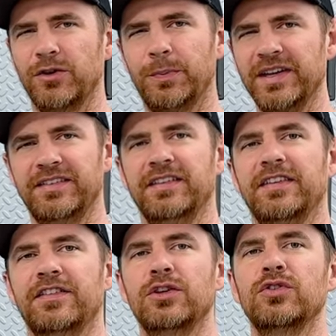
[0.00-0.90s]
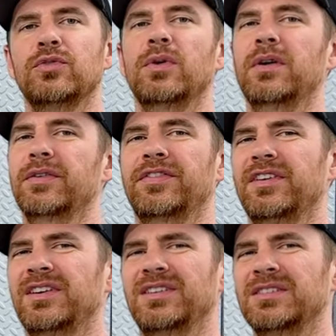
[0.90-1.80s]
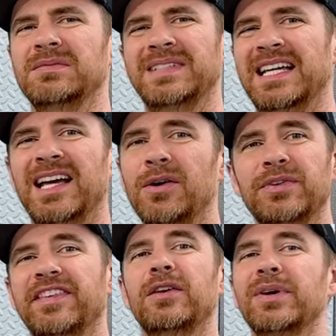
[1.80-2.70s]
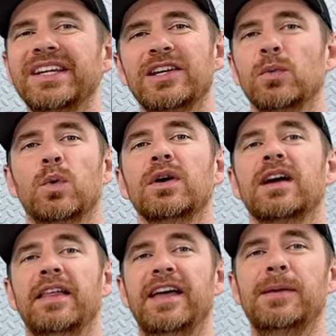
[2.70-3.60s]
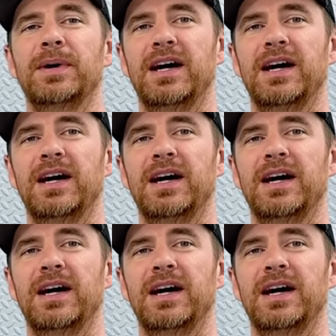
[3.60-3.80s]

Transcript: it was business as usual. So I would say it really didn't work on that